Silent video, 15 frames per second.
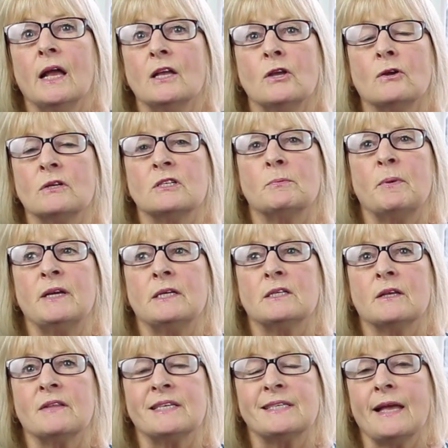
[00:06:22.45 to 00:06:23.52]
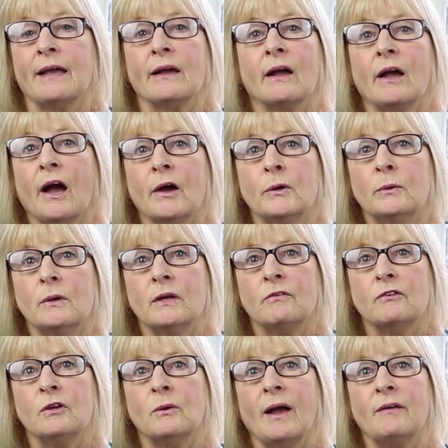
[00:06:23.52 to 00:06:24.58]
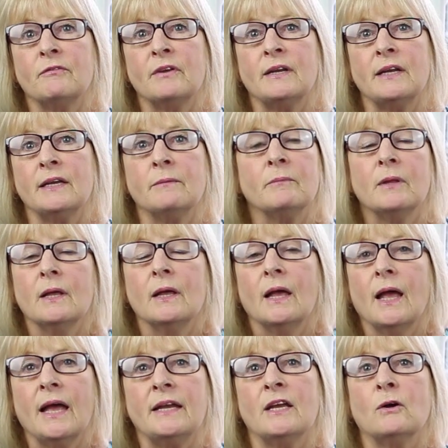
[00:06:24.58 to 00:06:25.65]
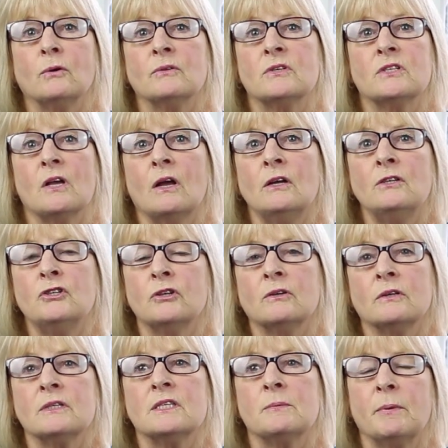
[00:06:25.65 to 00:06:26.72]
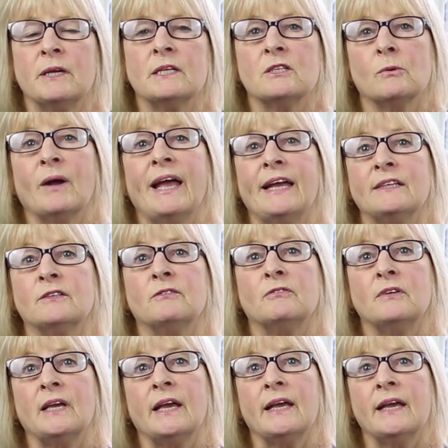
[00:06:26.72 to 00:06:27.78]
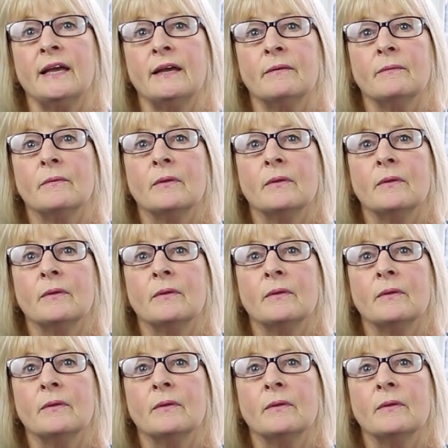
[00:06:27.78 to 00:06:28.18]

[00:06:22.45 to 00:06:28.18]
You can speak to the SENCO if you have any concerns. You could speak to a head of year.